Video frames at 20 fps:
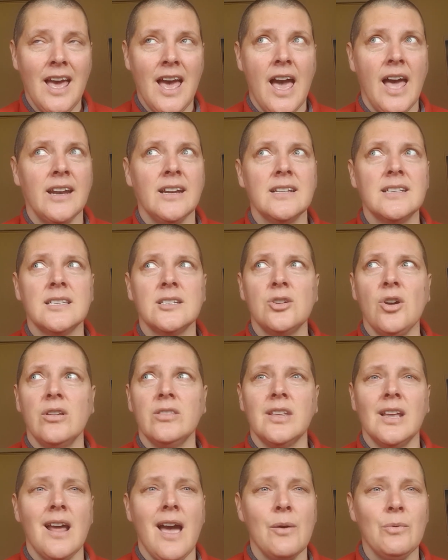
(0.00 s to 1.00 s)
And it's not
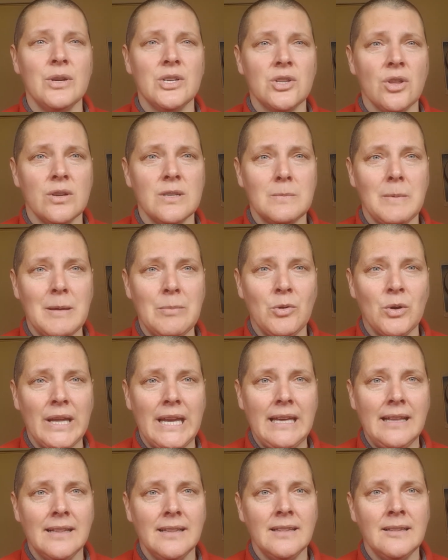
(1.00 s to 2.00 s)
that I wish those people
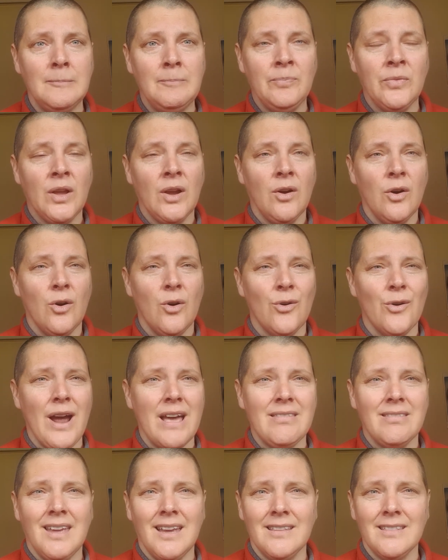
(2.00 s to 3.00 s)
ill or I
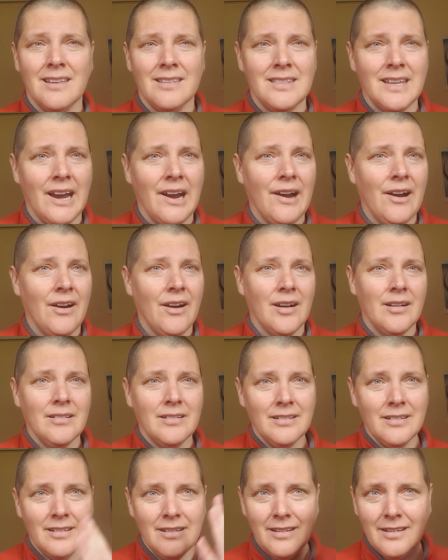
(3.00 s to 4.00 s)
think that they're,
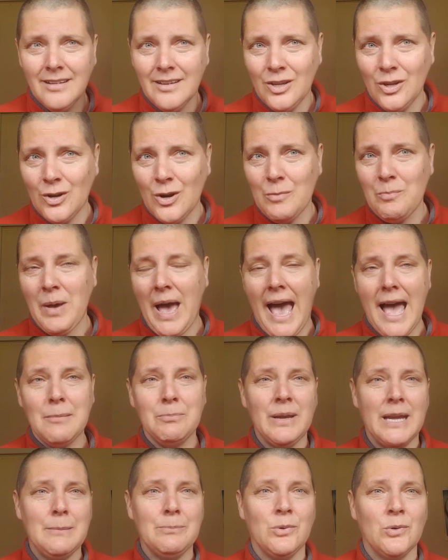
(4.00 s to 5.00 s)
bad
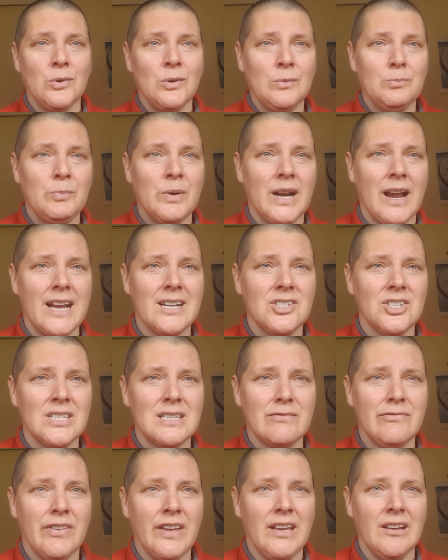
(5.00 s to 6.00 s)
people, but I
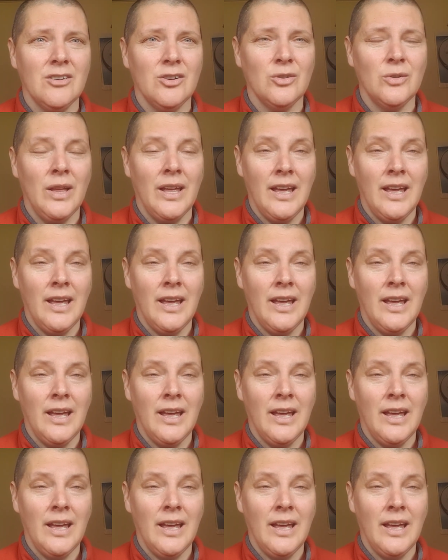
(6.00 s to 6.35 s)
just feel